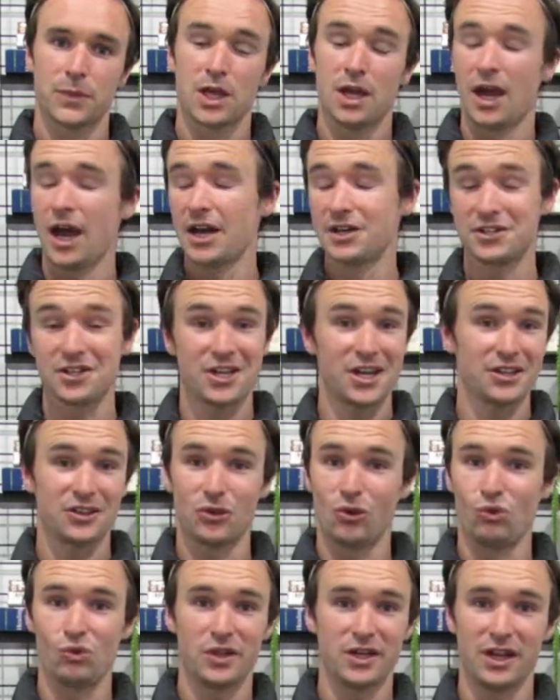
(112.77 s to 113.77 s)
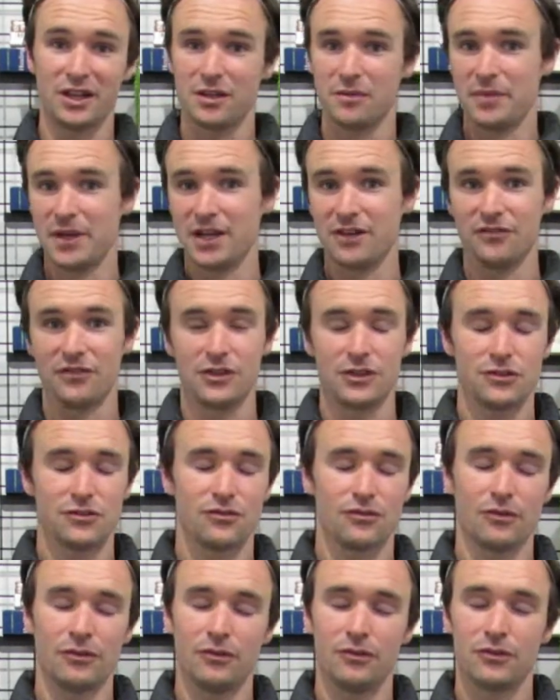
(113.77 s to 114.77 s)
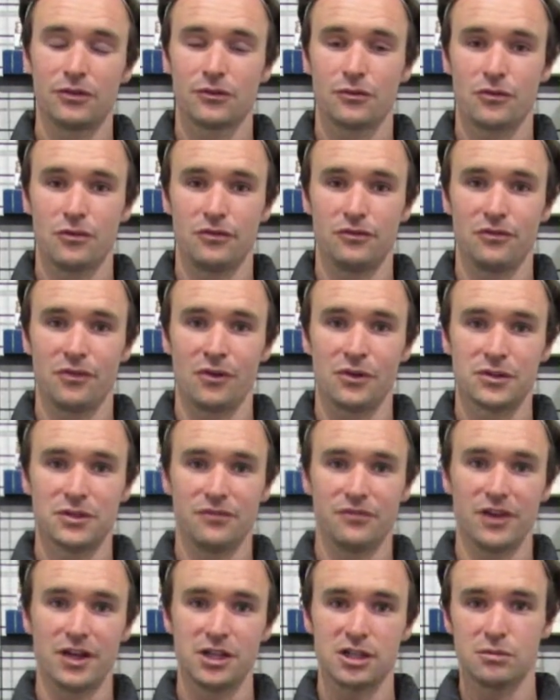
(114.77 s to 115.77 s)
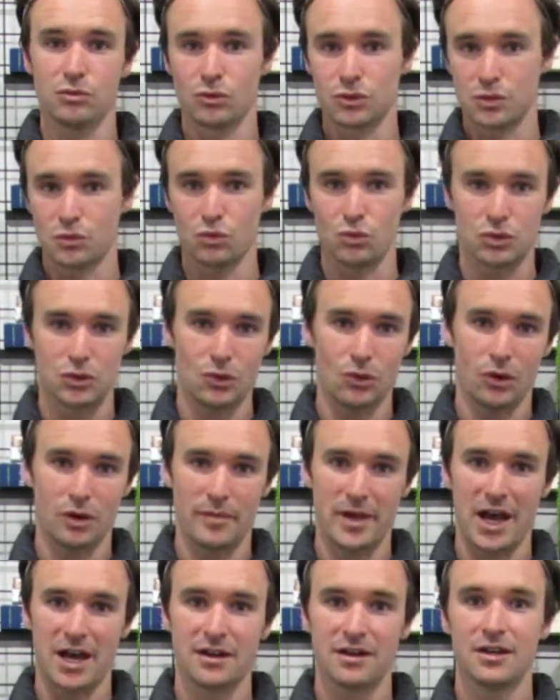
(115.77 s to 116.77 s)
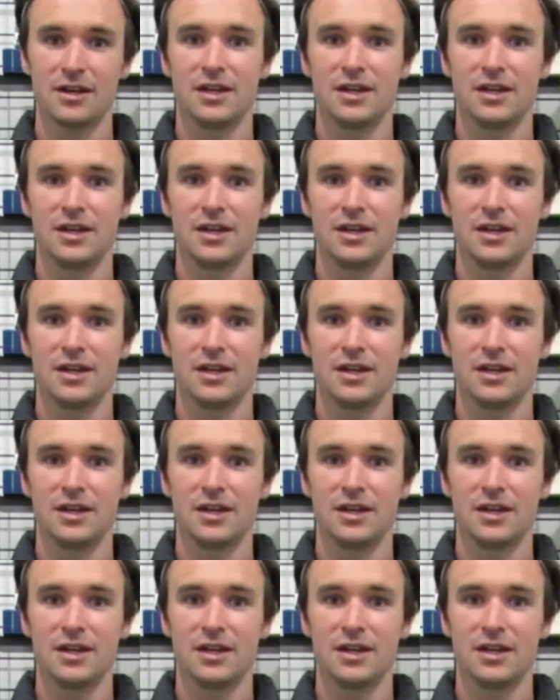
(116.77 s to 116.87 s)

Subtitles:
And you get all the other benefits through fruits and vegetables that we'll talk about